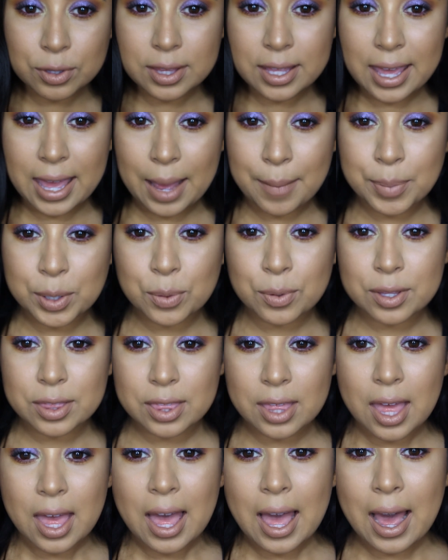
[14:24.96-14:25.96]
really happy
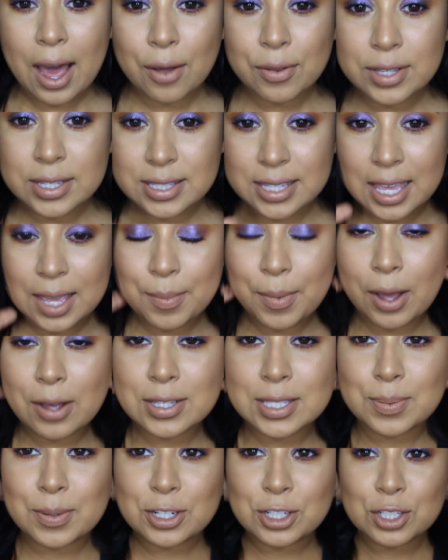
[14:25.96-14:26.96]
with how this came out,
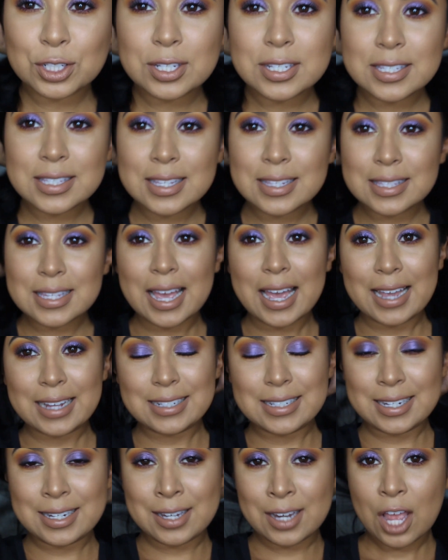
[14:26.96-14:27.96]
especially since I
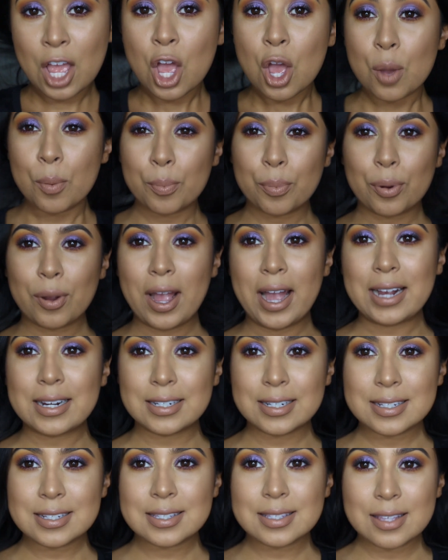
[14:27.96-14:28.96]
didn't
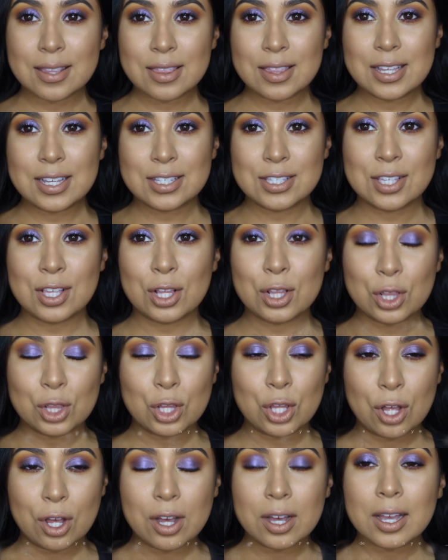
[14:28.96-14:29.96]
practice this
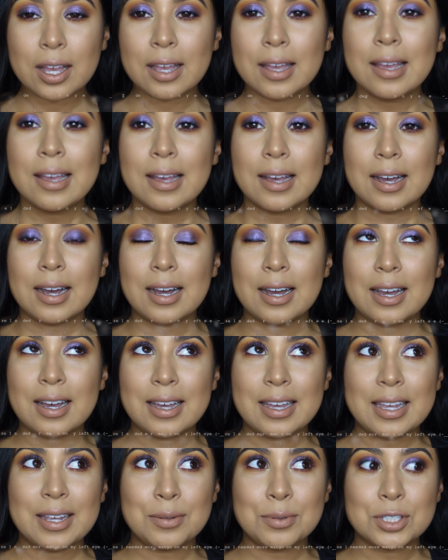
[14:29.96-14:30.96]
look.
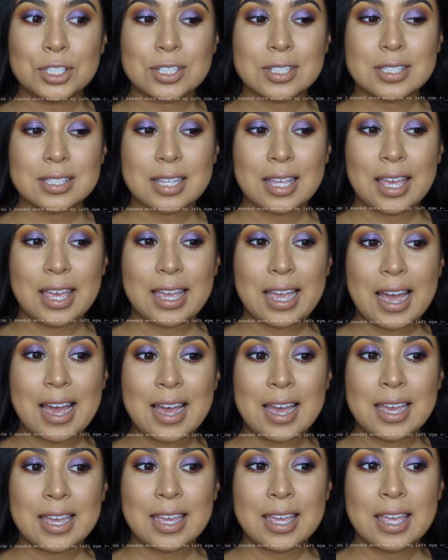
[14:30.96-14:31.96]
It was just like
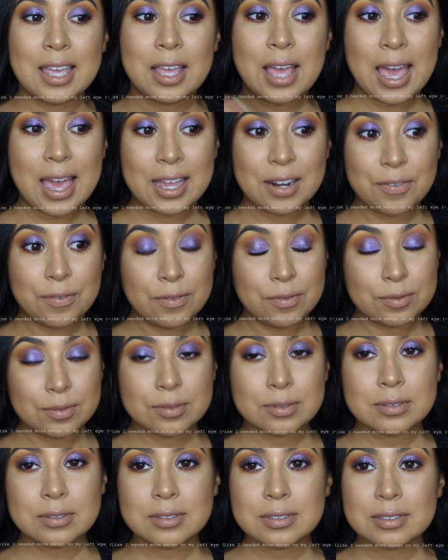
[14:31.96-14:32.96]
I
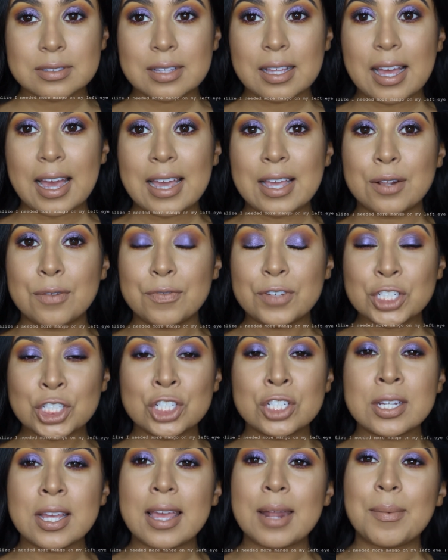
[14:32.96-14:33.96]

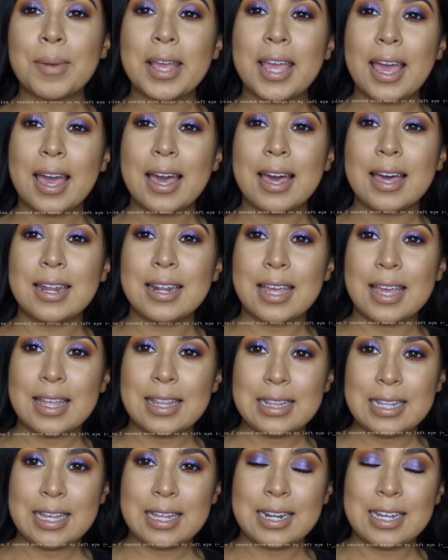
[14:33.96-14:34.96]
envisioned it in my head
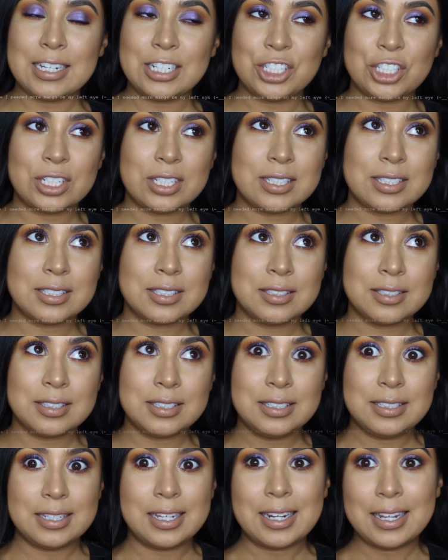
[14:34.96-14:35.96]
and then I
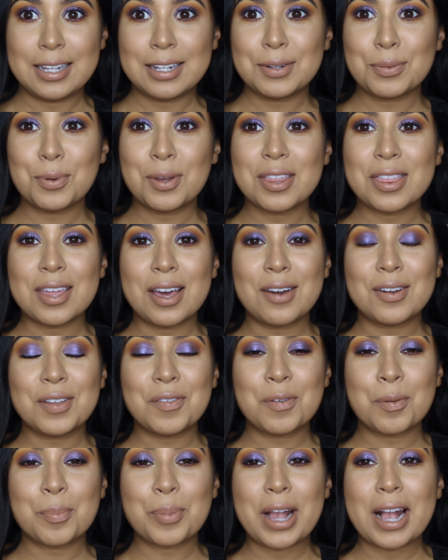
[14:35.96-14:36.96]
just did it without
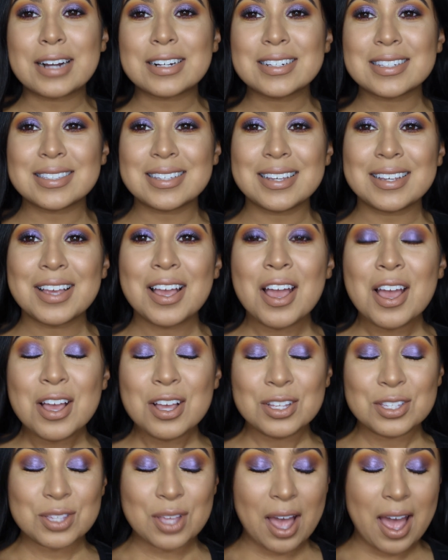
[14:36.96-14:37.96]
even practicing.
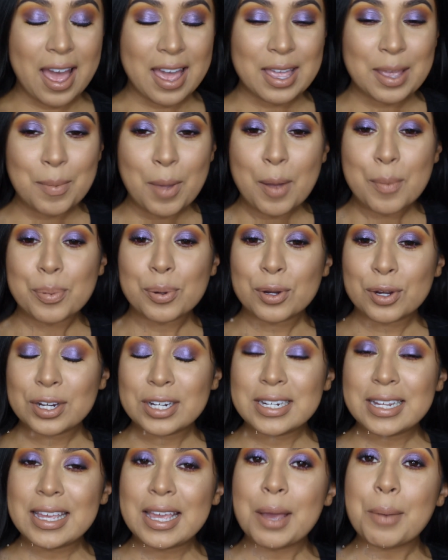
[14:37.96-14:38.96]
So I'm
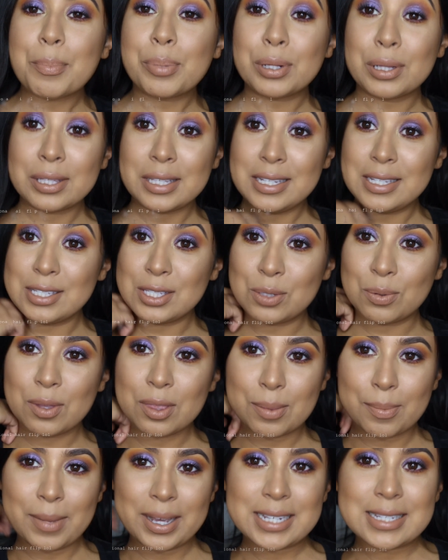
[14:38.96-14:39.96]
pretty pleased
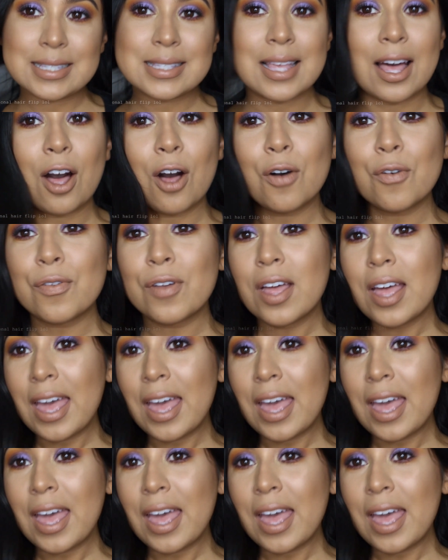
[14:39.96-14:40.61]
with myself.